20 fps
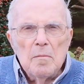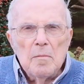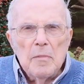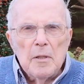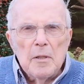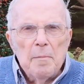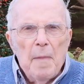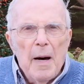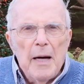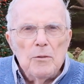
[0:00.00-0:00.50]

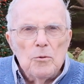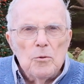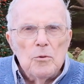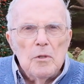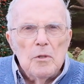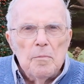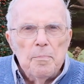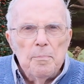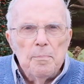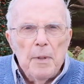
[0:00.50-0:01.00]
but my
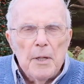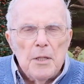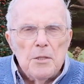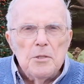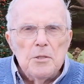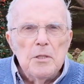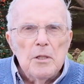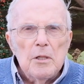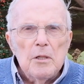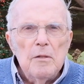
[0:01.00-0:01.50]
own
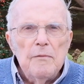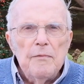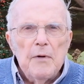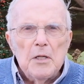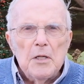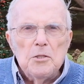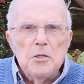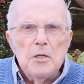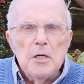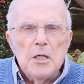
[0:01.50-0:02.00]
personal
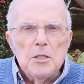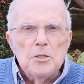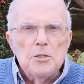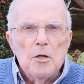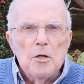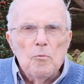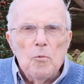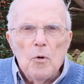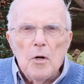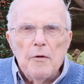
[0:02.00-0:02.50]
conviction is
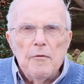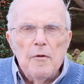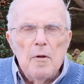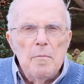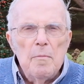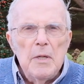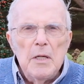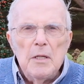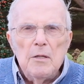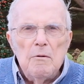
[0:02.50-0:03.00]
that one of the
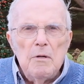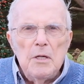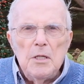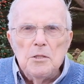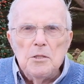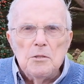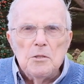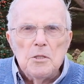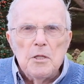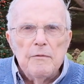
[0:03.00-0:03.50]
main
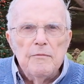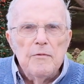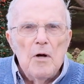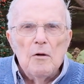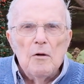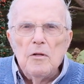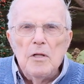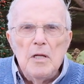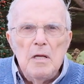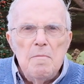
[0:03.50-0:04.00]
reasons, if
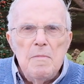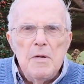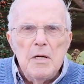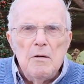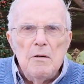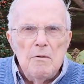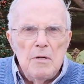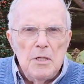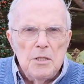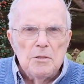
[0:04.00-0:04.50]
not the
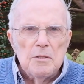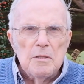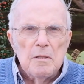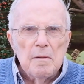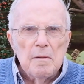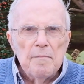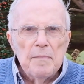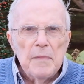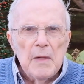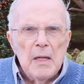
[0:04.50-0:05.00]
main
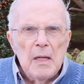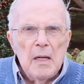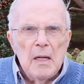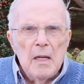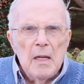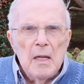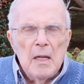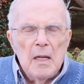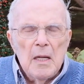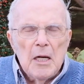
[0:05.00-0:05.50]
reason,
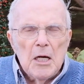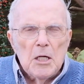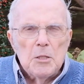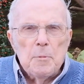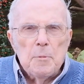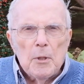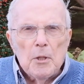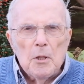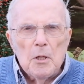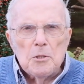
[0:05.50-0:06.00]
is
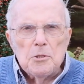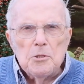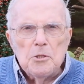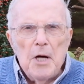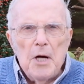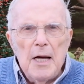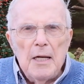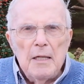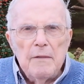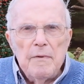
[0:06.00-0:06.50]
because
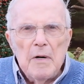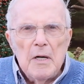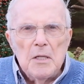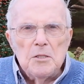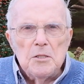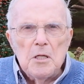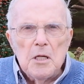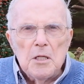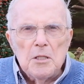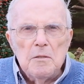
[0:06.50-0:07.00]
Child
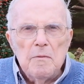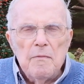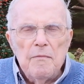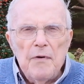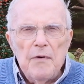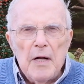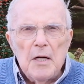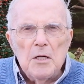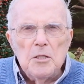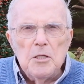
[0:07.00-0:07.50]
Evangelism
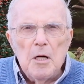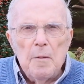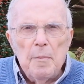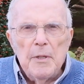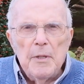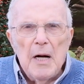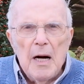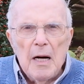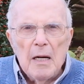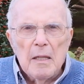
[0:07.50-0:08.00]
Fellowship
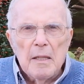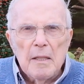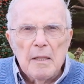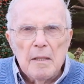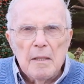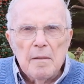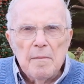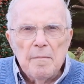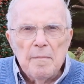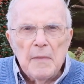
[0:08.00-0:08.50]
in
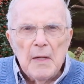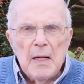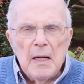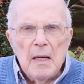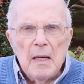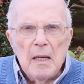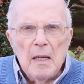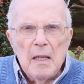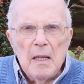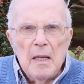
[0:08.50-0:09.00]
Ireland
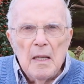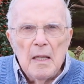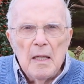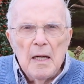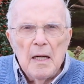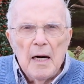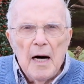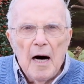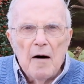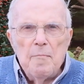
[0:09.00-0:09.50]

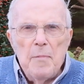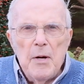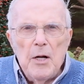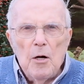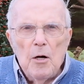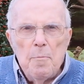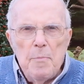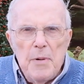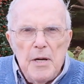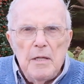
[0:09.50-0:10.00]
have been
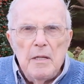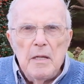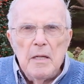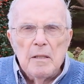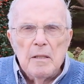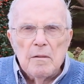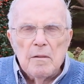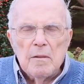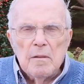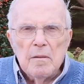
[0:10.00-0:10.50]

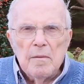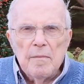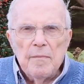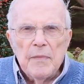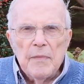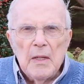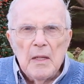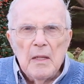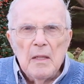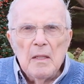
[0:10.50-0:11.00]
obedient
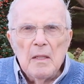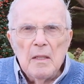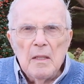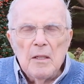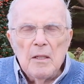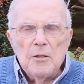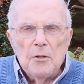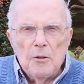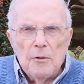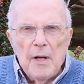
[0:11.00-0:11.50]

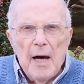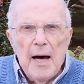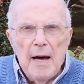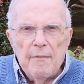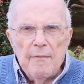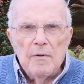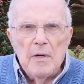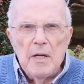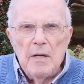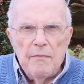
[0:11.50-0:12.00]
to the
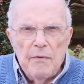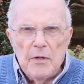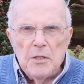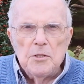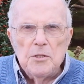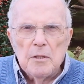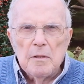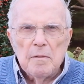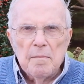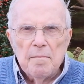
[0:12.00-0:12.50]
heavenly
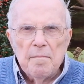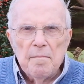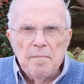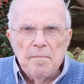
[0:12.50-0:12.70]
vision.